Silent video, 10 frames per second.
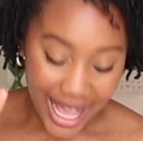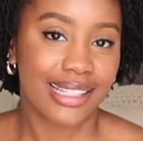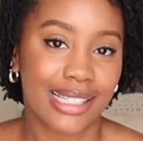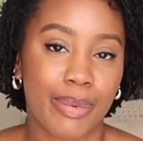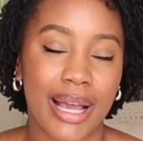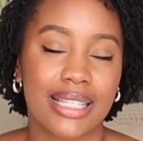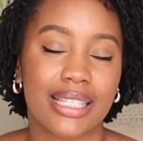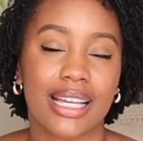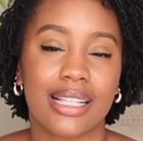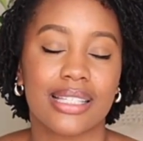It's
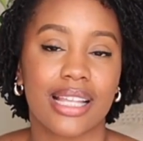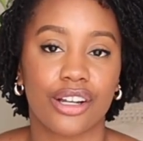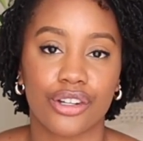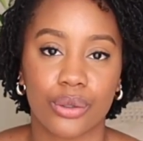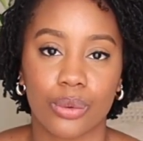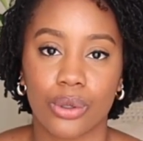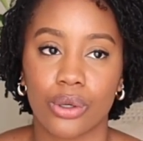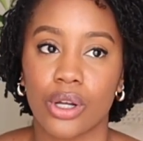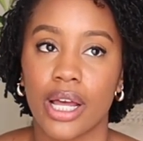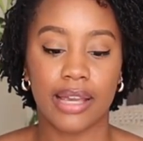spicy, it's
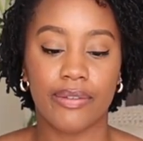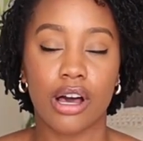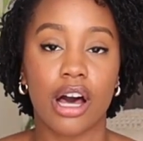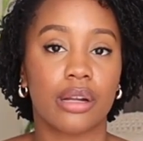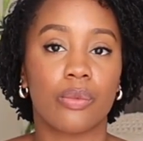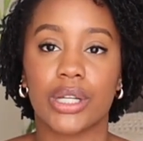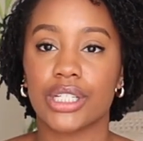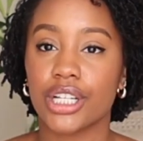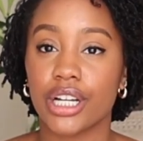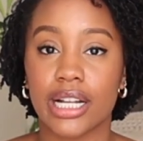sensual, giving autumn
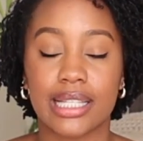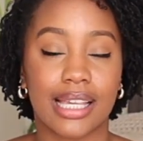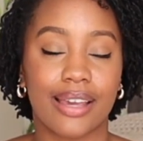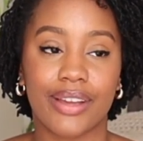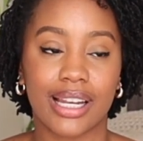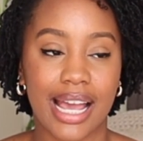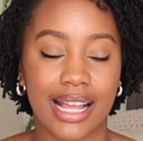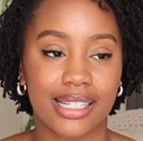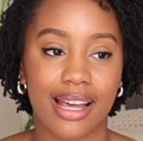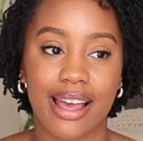winter, it's giving
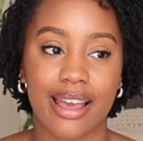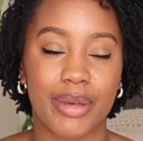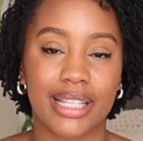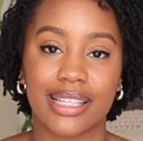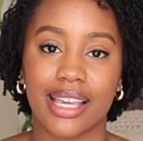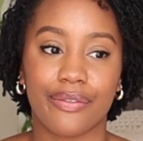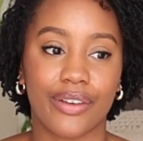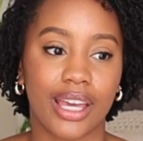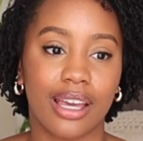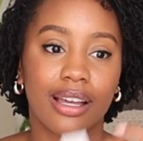nighttime, it's
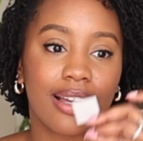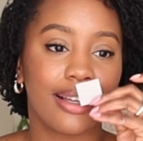giving